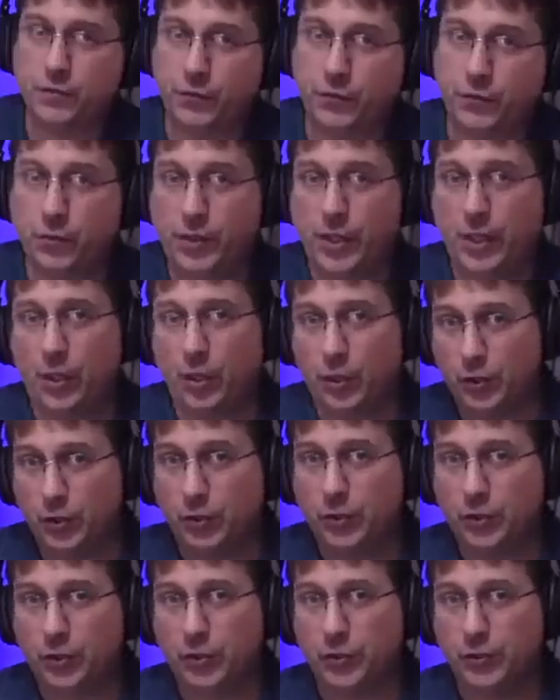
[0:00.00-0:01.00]
you that are
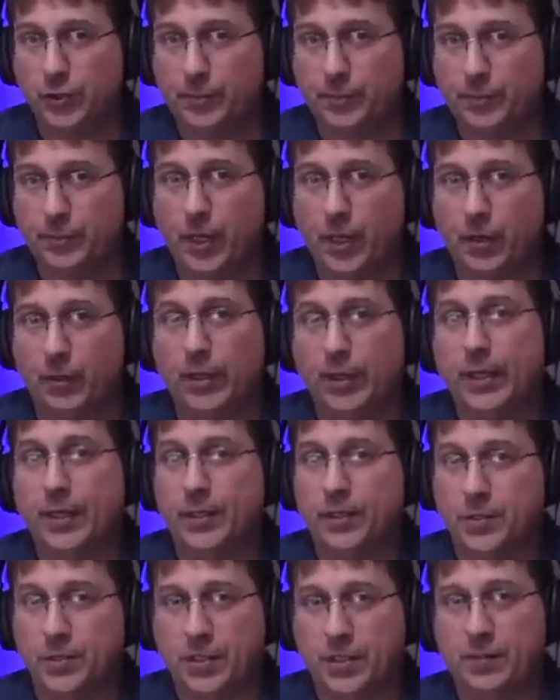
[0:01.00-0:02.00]
new to crypto,
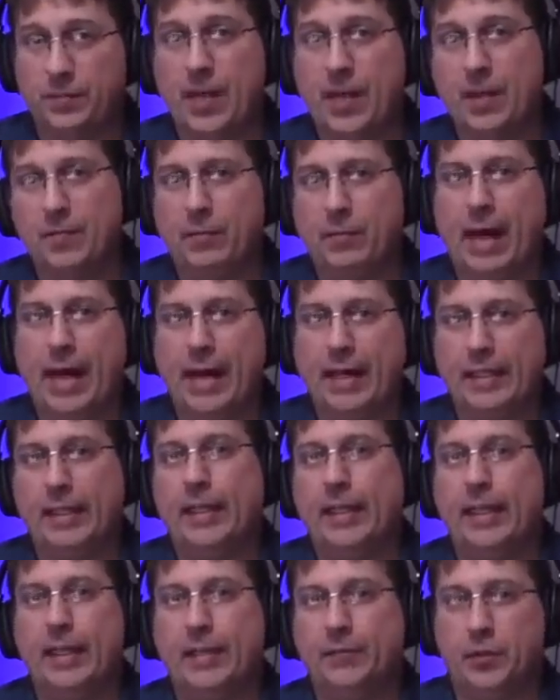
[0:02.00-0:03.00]
just keep that in mind.
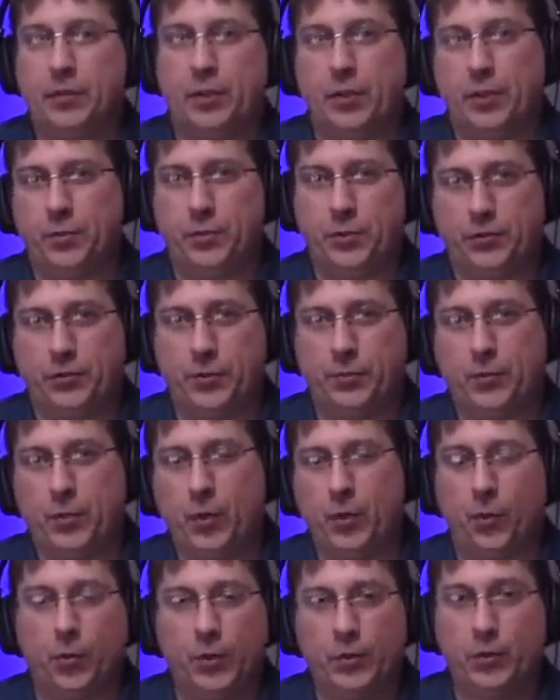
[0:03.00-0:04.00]
If you're dealing with
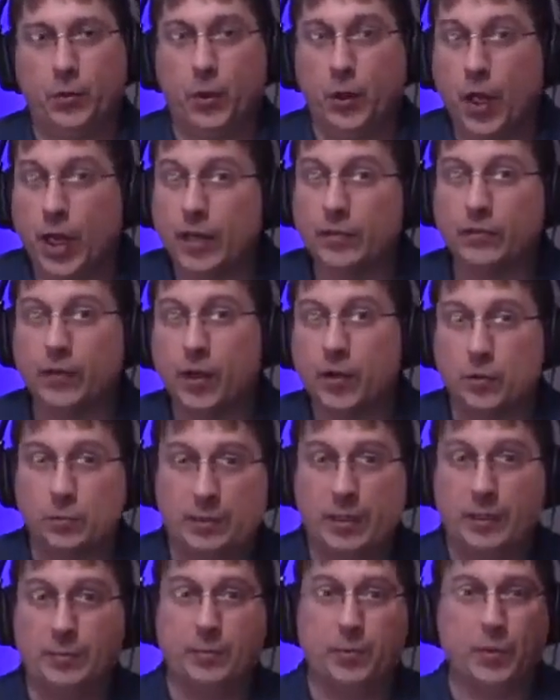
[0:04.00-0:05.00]
crypto, what do a lot of other
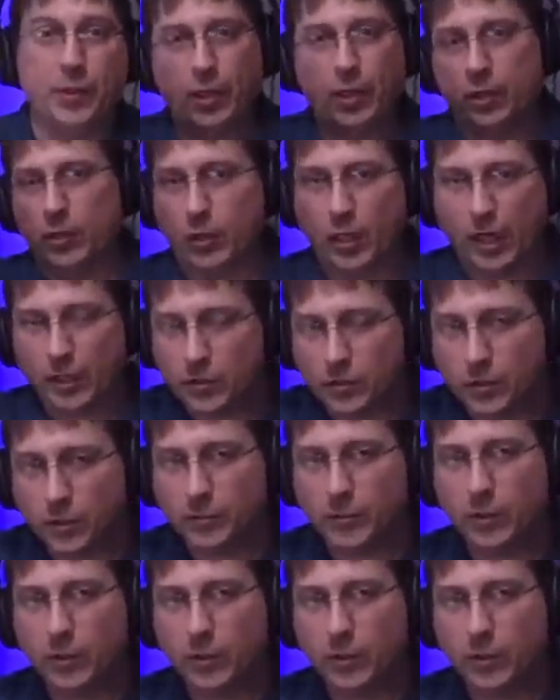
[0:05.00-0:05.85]
people that are non-crypto